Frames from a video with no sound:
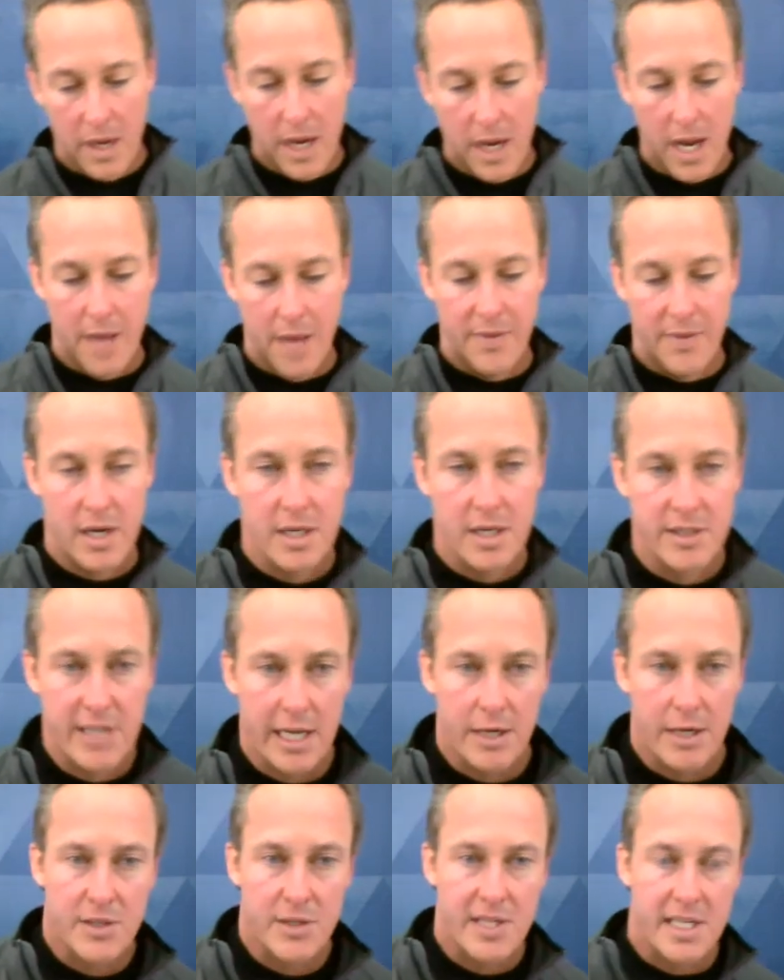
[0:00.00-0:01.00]
and the
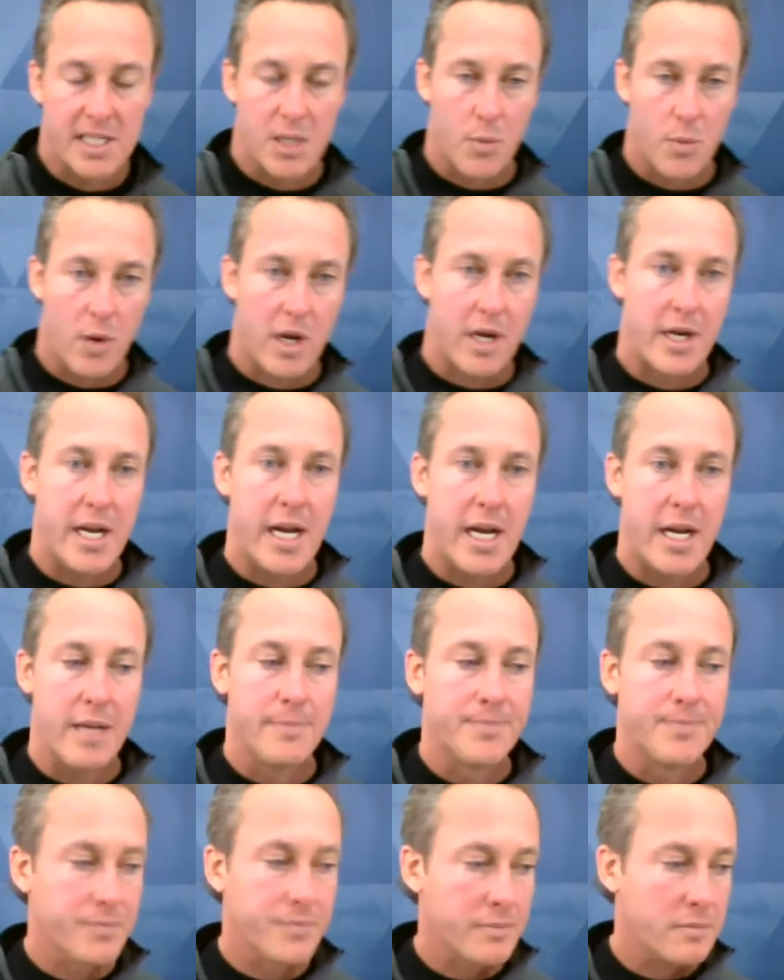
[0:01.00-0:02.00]
contingencies that we're going to
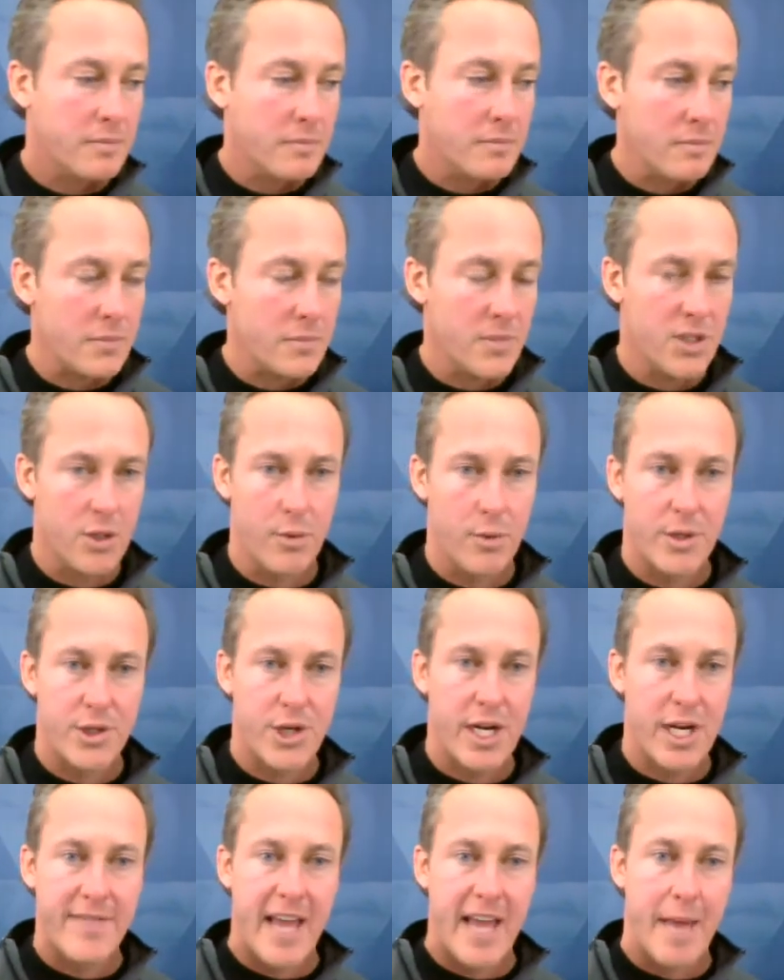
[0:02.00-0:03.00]
need to
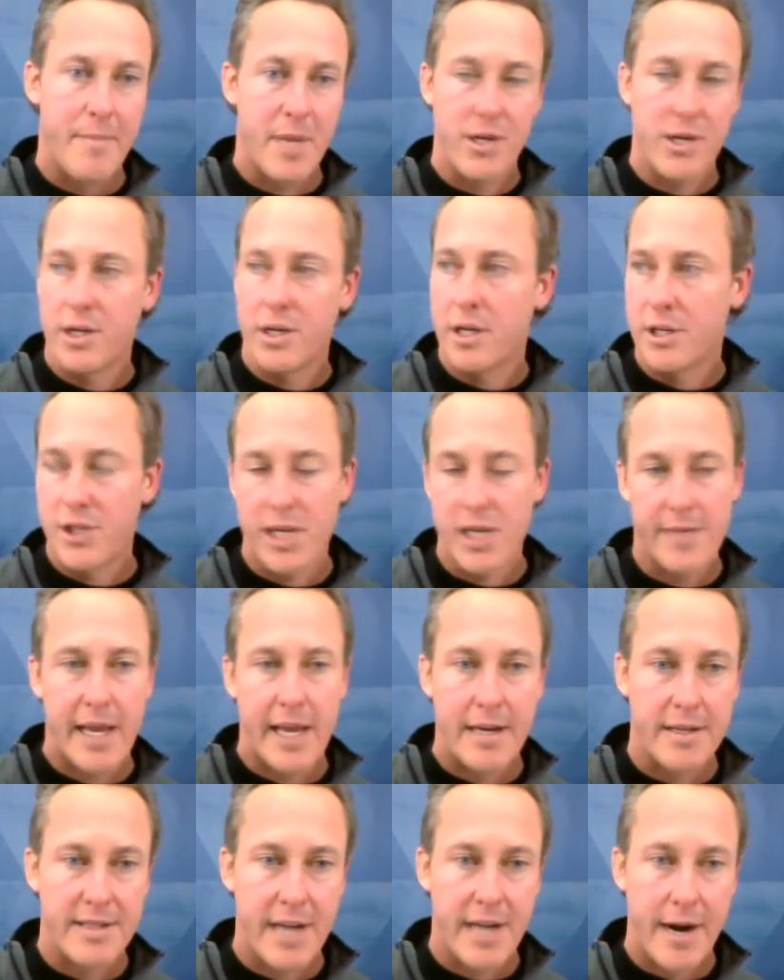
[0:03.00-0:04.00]
achieve that mission, achieve
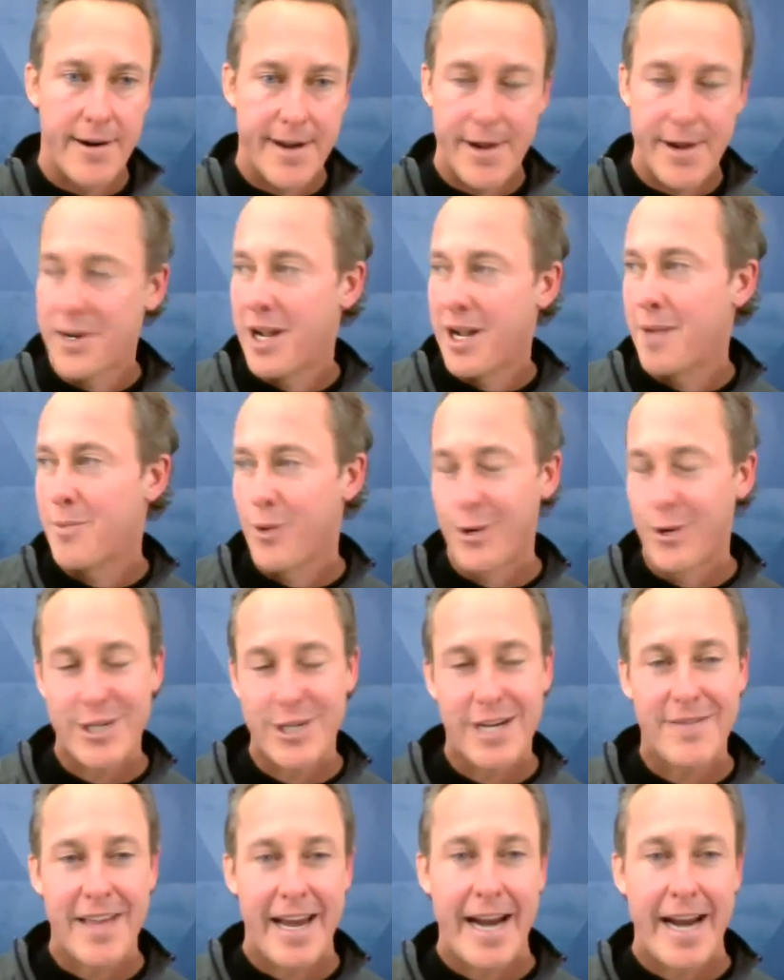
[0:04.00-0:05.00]
that desired outcome, or
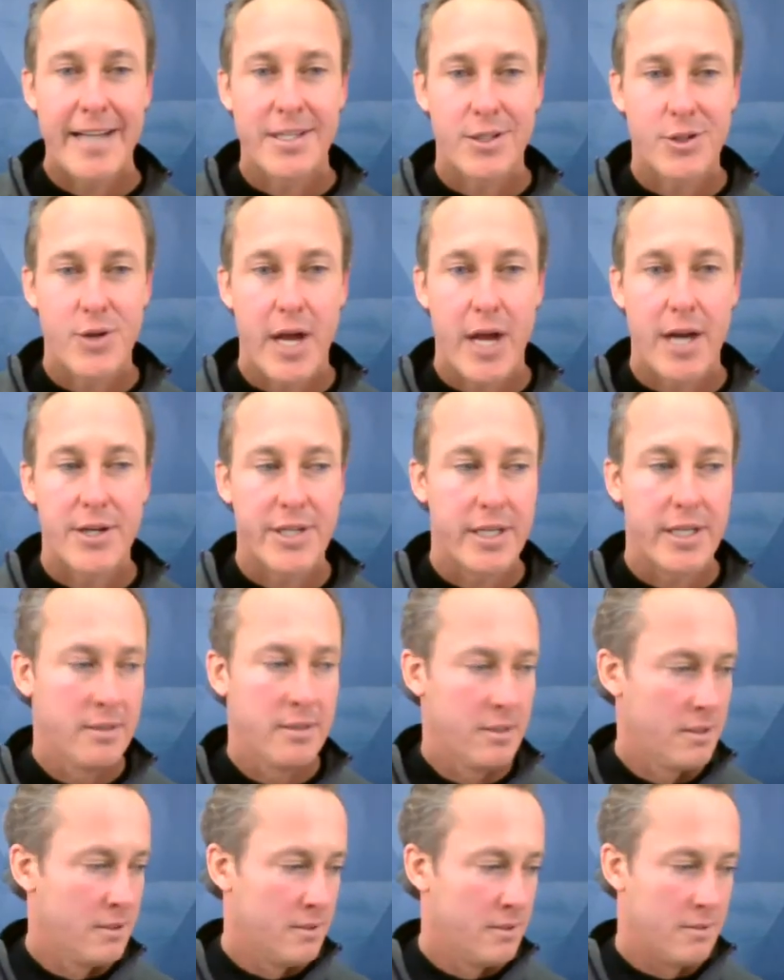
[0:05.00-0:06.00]
achieve that exit strategy.
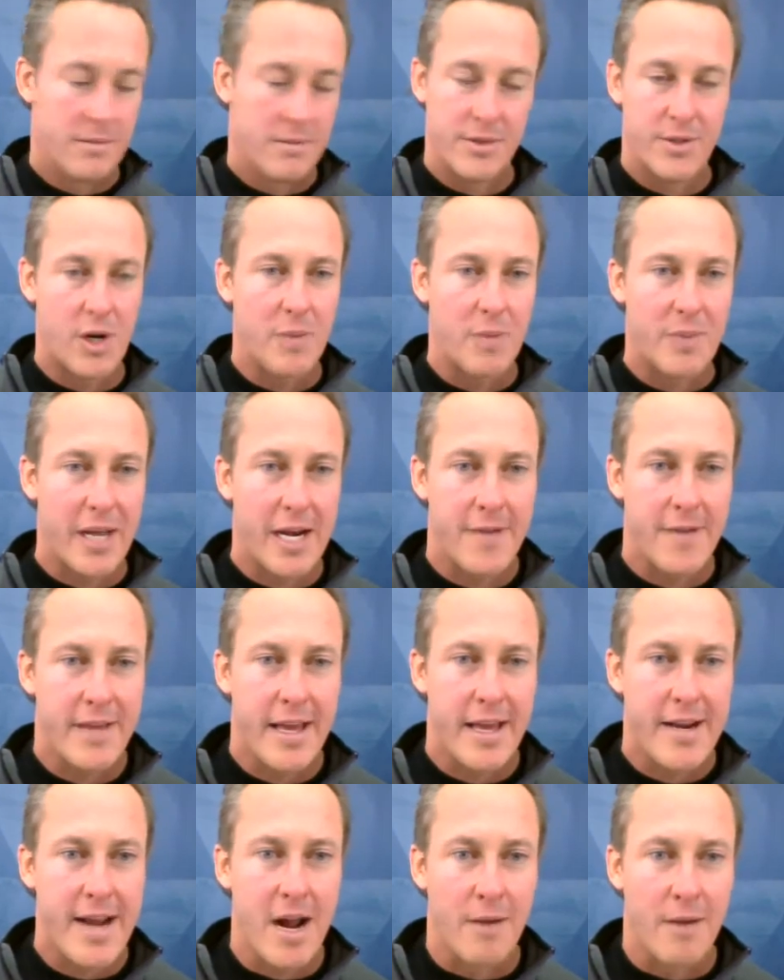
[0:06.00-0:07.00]
Start planning for
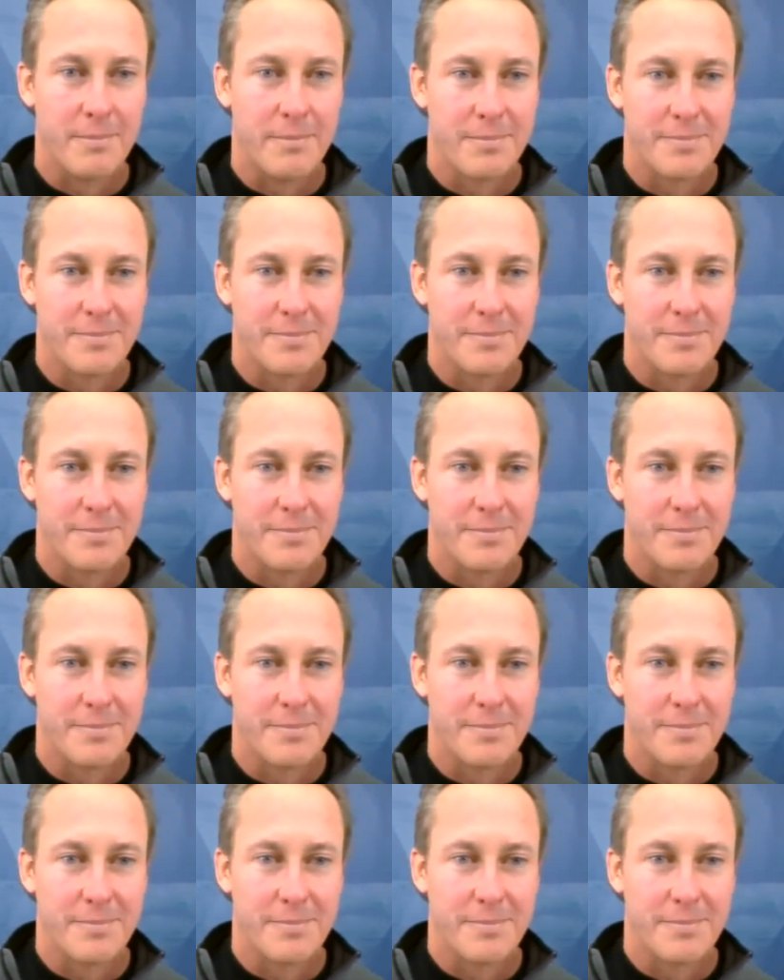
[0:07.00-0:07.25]
that now.